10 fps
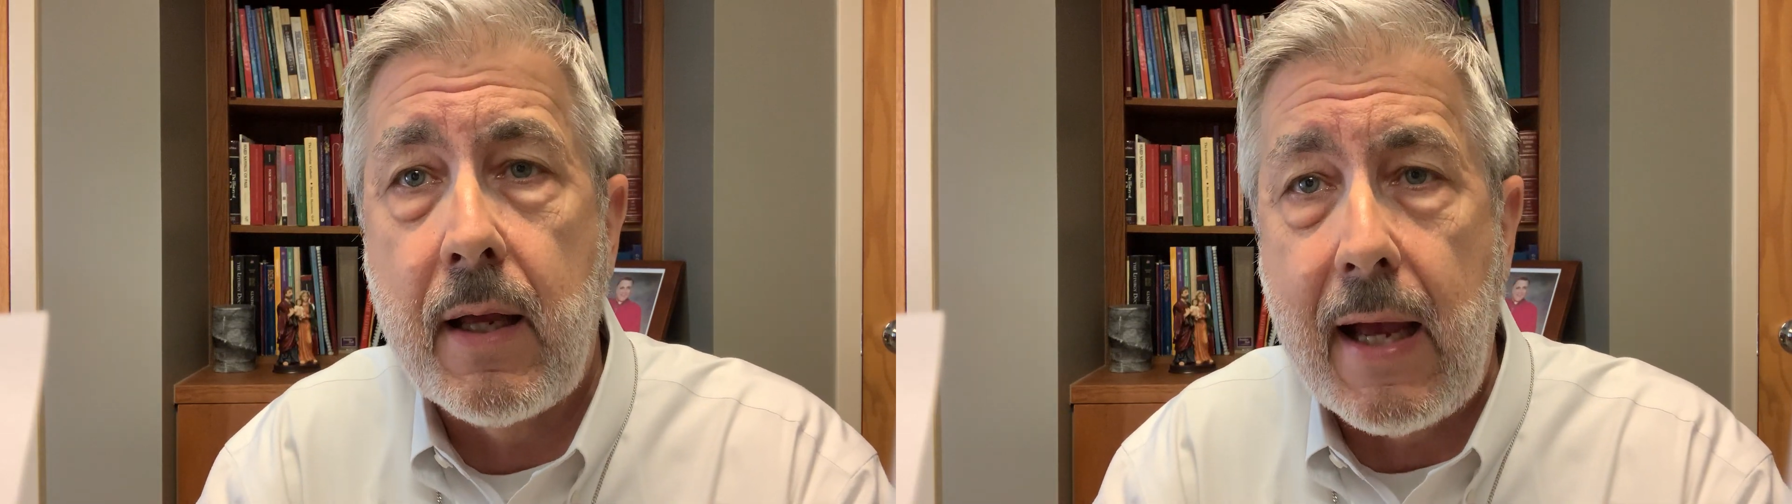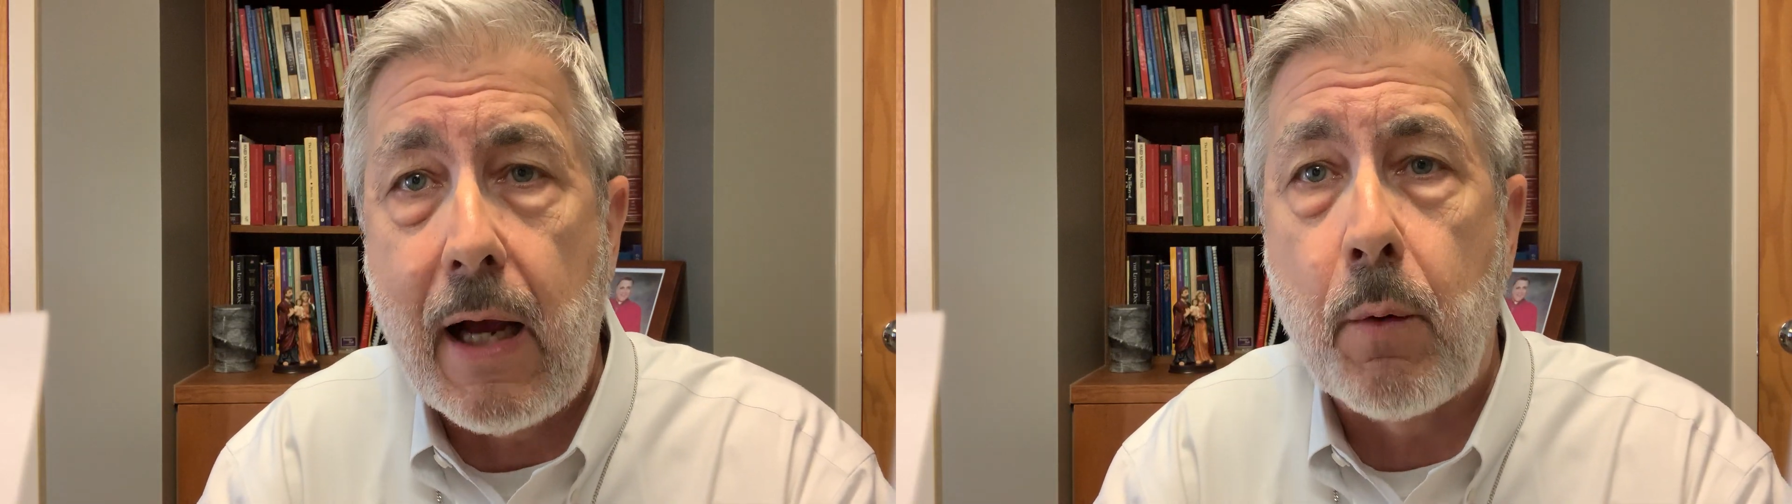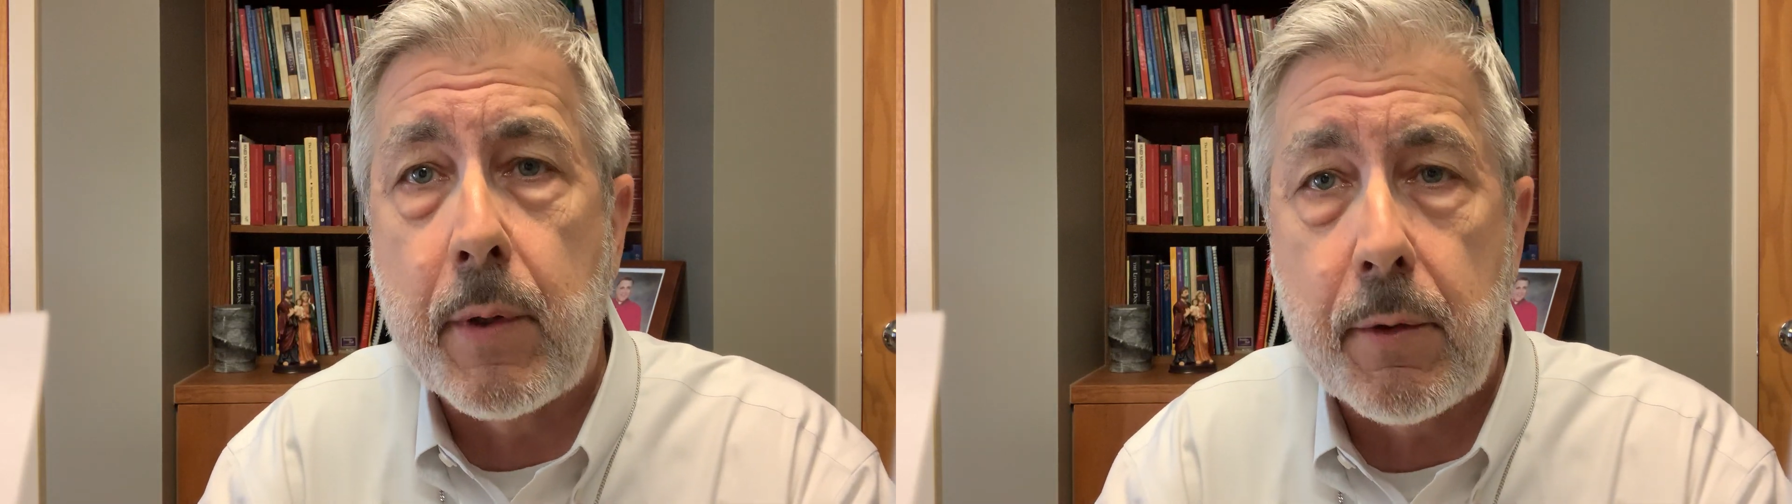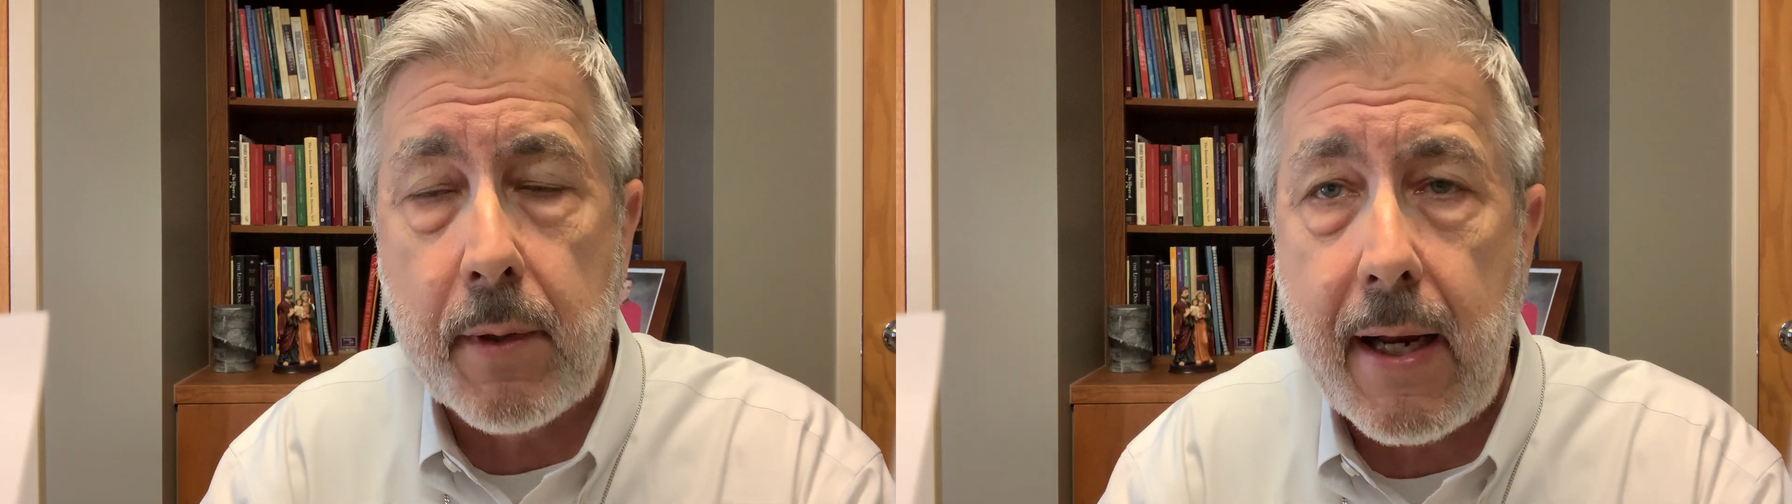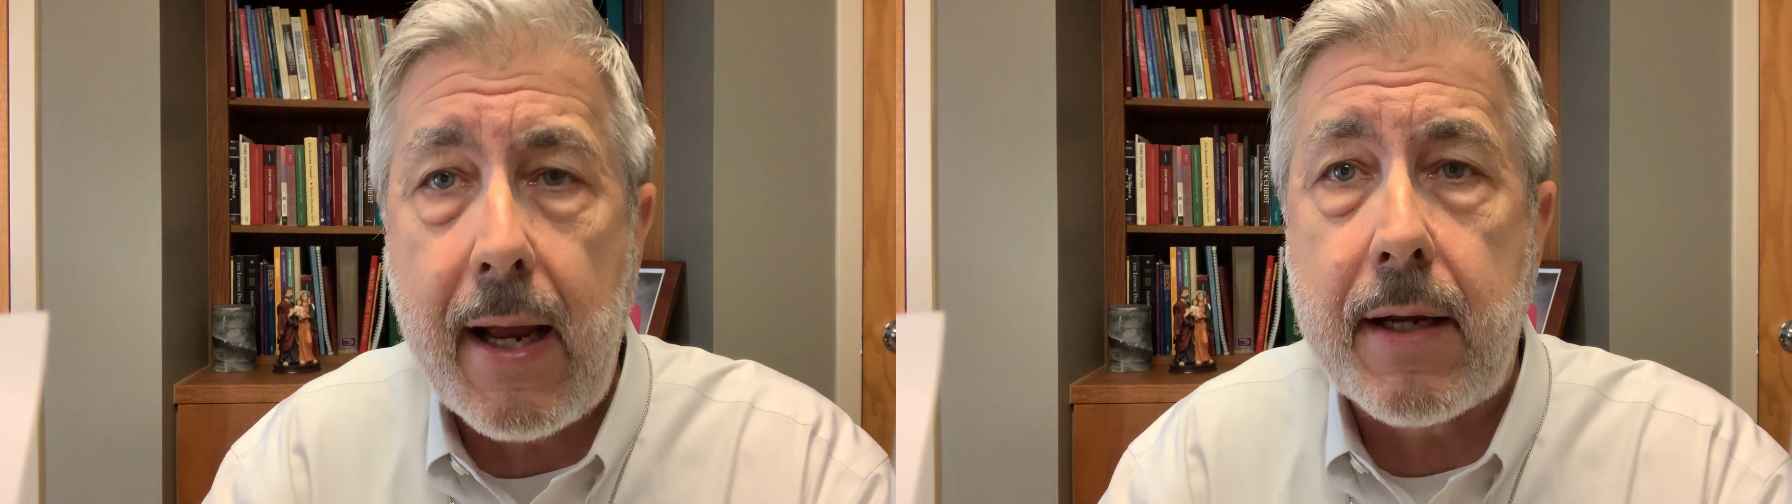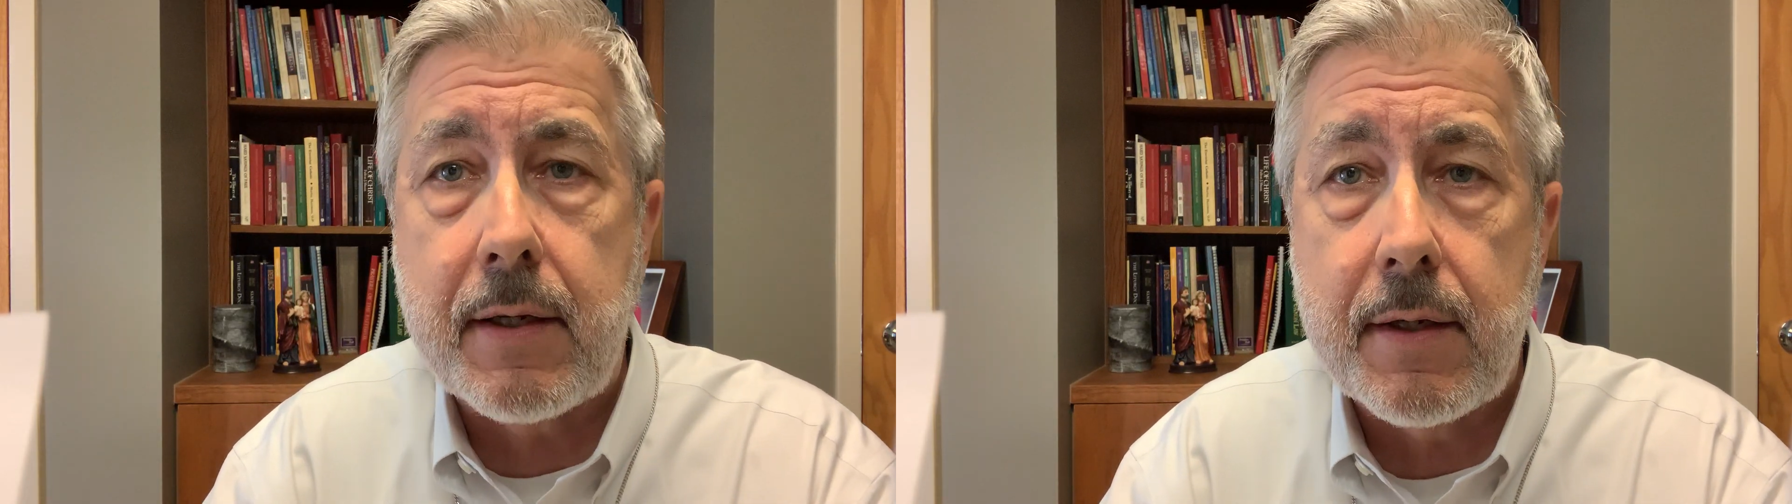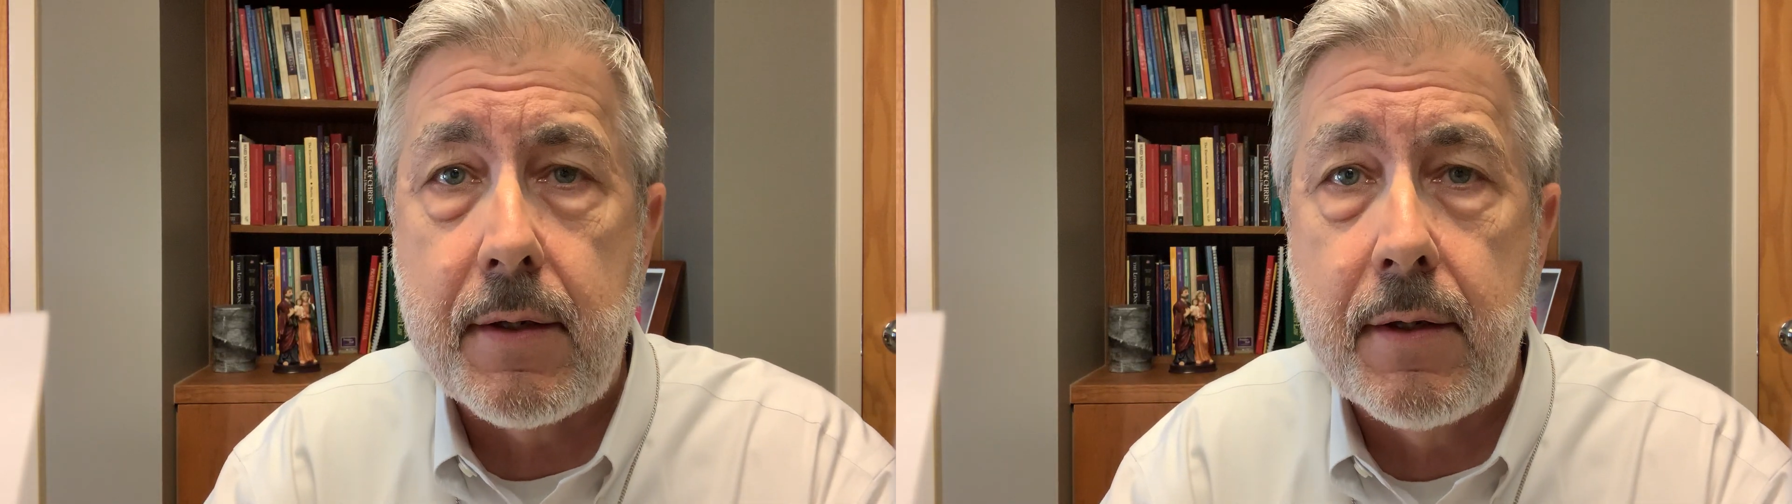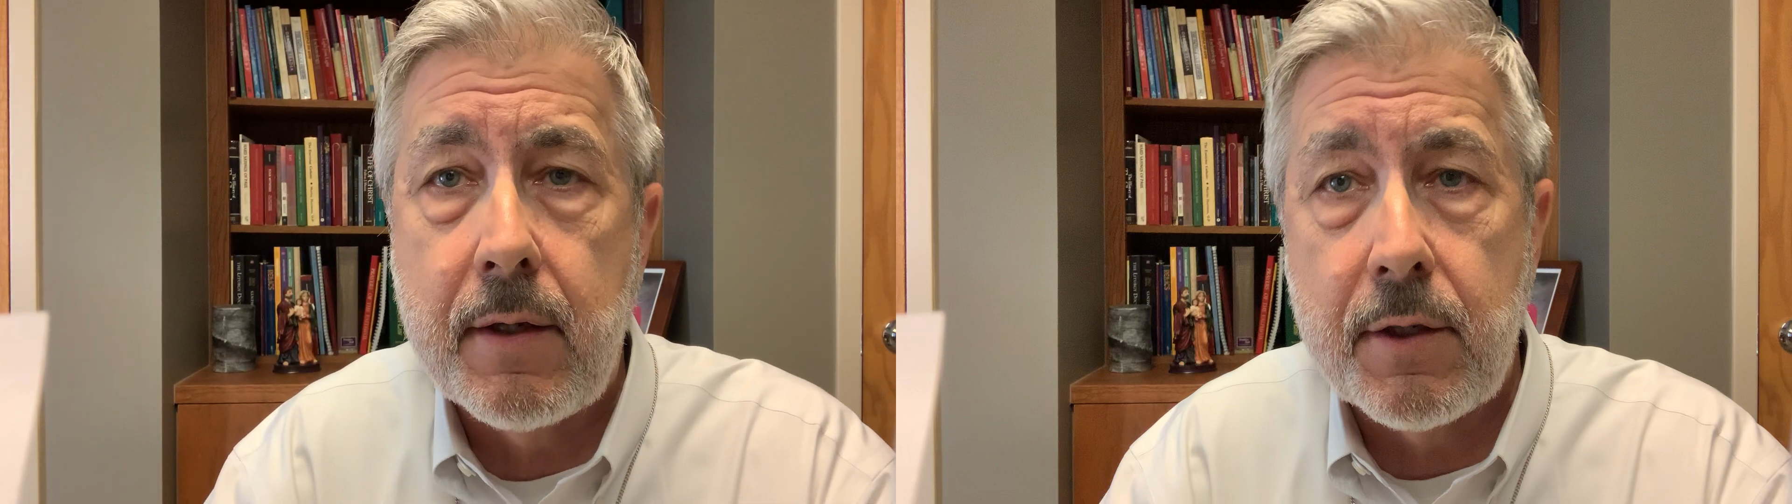how we reacted